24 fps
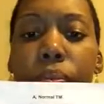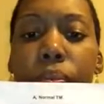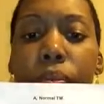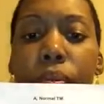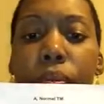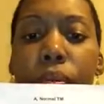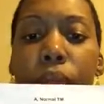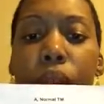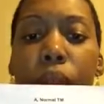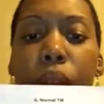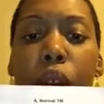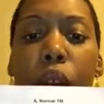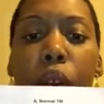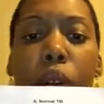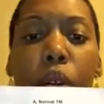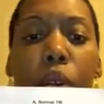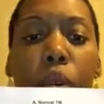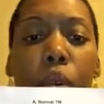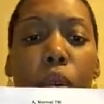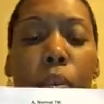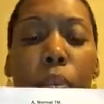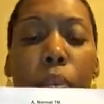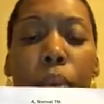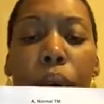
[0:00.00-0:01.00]

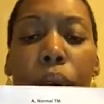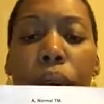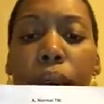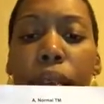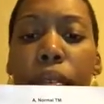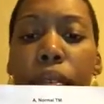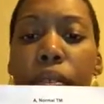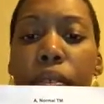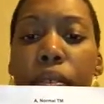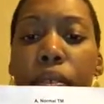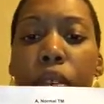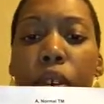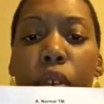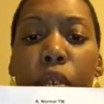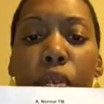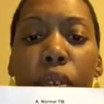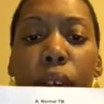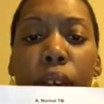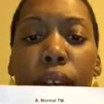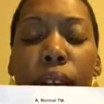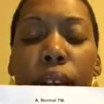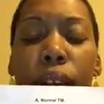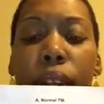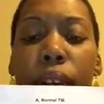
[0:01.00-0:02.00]
No pus, no
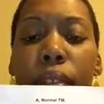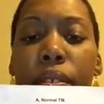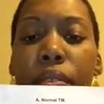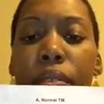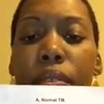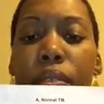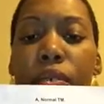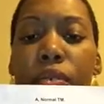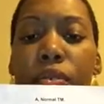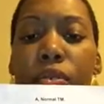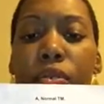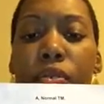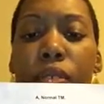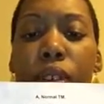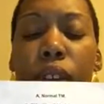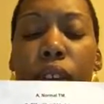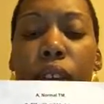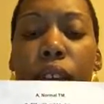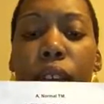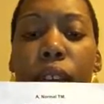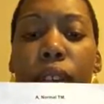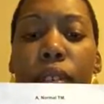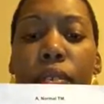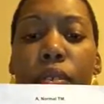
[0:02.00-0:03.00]
redness, no
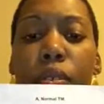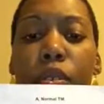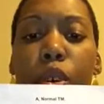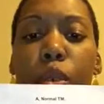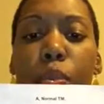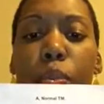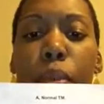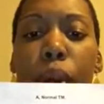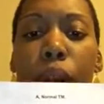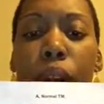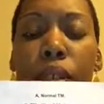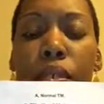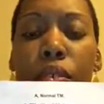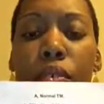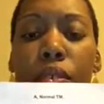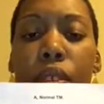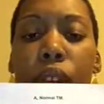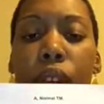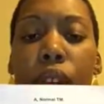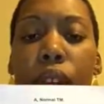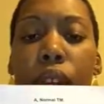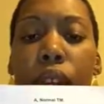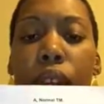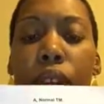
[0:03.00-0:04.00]
streakiness, no
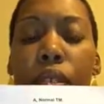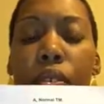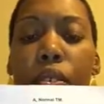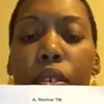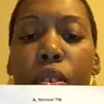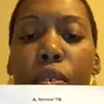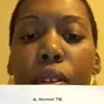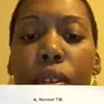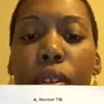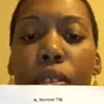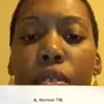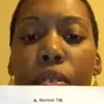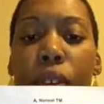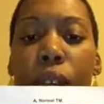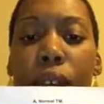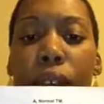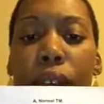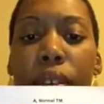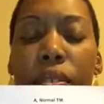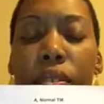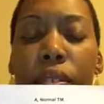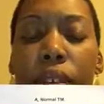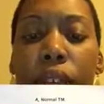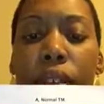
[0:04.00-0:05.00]
bulging, no
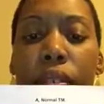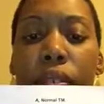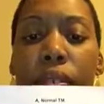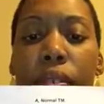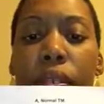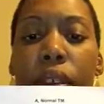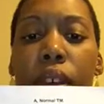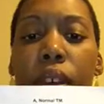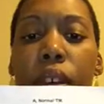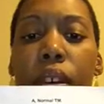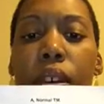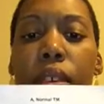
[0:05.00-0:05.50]
retractions,